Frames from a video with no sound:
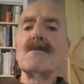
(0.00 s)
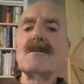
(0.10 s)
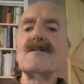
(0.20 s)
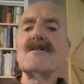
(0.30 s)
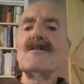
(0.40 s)

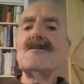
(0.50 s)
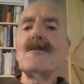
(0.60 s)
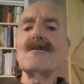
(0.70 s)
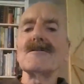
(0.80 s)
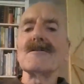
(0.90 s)
which is a
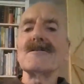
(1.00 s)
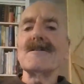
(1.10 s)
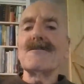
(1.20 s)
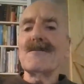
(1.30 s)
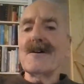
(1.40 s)
nuisance
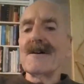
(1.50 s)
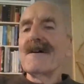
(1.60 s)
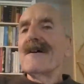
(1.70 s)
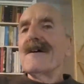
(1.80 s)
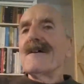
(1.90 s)
if
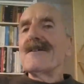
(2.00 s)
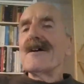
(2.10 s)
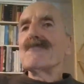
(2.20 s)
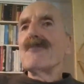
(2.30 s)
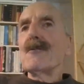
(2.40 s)

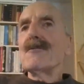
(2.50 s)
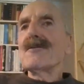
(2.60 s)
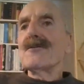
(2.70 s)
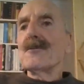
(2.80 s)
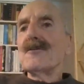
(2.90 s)
their
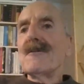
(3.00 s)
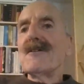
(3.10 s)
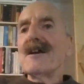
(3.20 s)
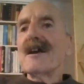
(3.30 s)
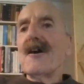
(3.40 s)
route to
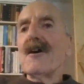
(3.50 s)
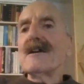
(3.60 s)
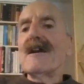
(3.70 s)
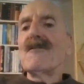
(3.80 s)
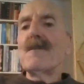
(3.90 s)
wherever they're
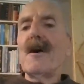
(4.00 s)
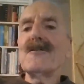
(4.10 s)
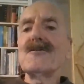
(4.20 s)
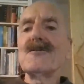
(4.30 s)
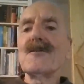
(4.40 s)
going leads
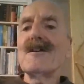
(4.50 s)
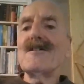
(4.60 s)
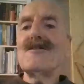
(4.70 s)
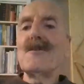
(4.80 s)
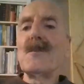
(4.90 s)
past your
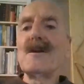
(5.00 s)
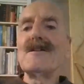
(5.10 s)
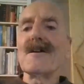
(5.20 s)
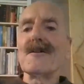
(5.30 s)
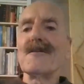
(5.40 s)
kitchen
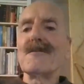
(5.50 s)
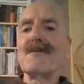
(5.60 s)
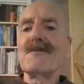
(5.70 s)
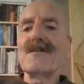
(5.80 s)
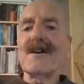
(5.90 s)
window,
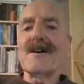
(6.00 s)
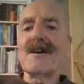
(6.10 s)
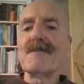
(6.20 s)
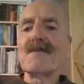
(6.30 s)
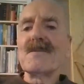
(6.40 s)

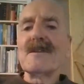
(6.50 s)
say.